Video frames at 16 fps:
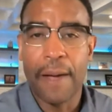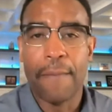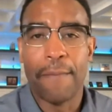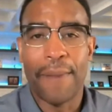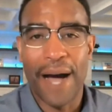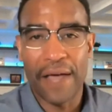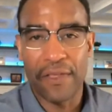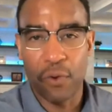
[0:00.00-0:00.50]

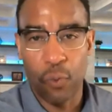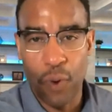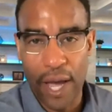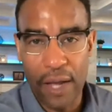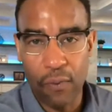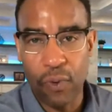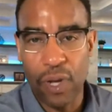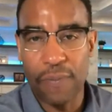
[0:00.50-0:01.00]
By the
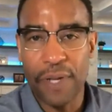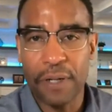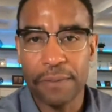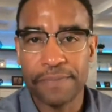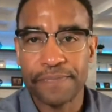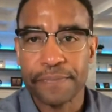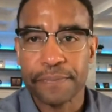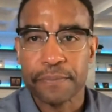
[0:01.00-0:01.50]
way,
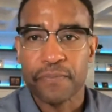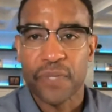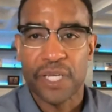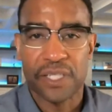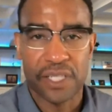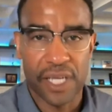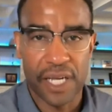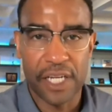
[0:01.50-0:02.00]
women,
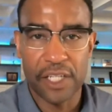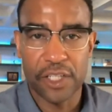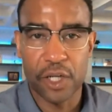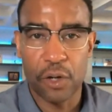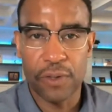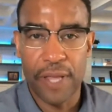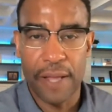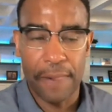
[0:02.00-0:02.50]
studies
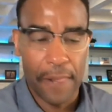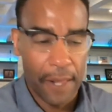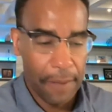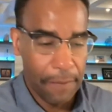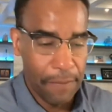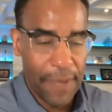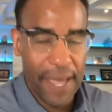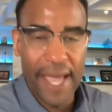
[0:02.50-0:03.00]
show that
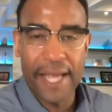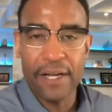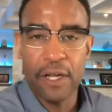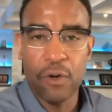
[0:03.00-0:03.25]
men